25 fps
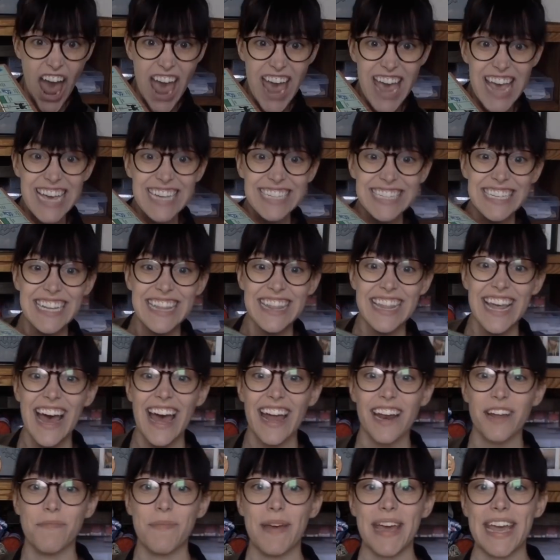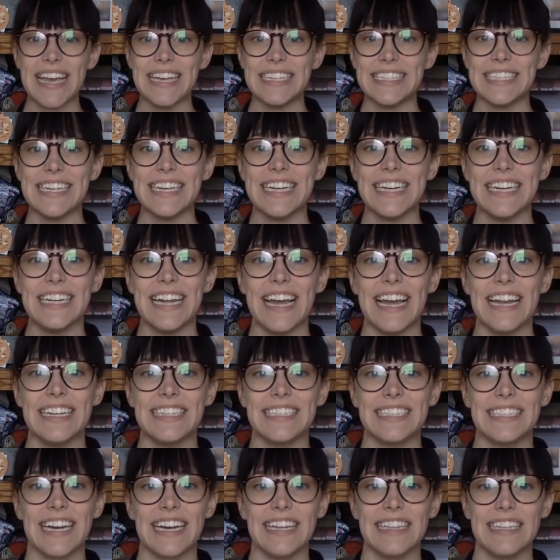Isn't that amazing? And
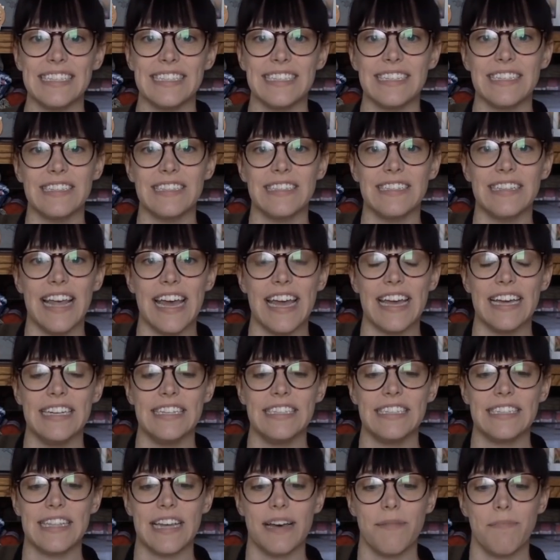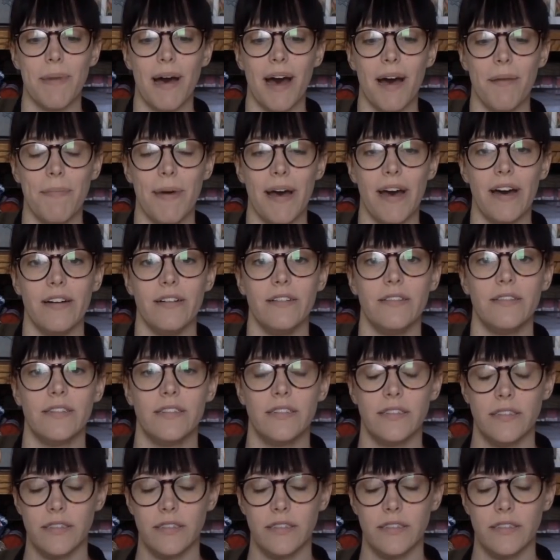it's got these little legs that pop out.